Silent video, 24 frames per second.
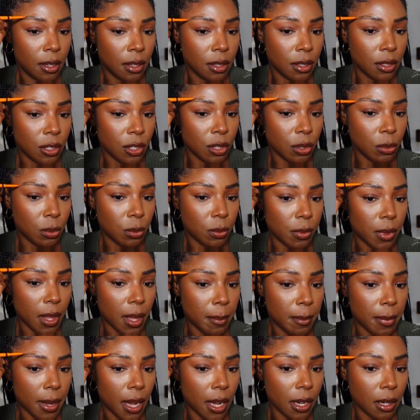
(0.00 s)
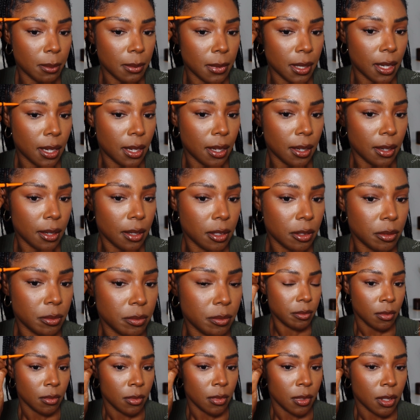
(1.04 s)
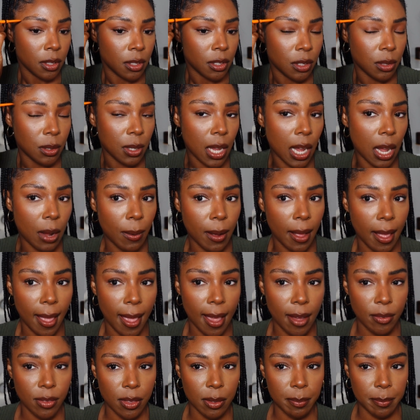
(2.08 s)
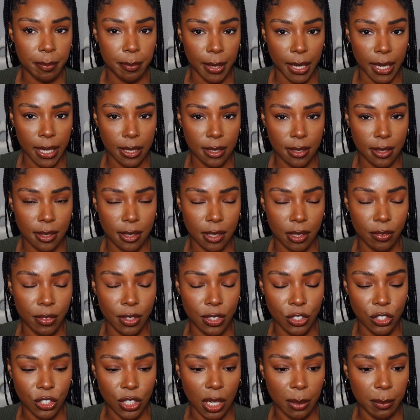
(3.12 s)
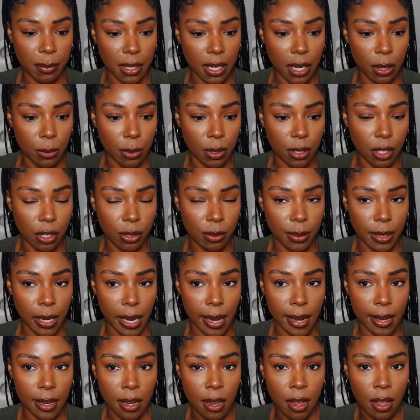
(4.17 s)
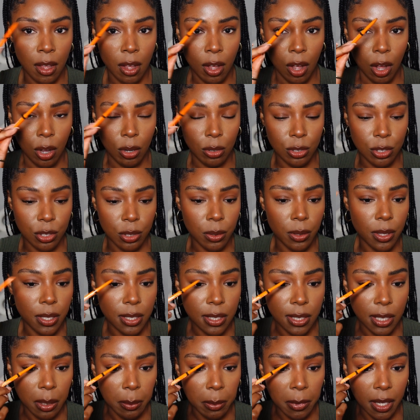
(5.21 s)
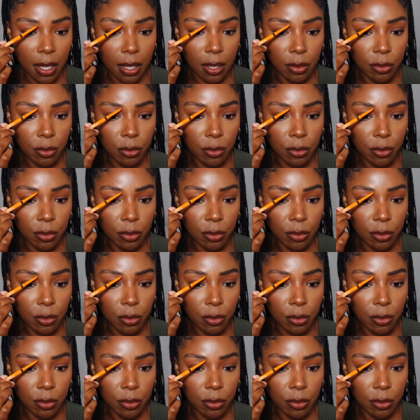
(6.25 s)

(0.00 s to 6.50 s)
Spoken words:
to that bottom line. So now I have the base of the shape that I want to create. Also the same thing on the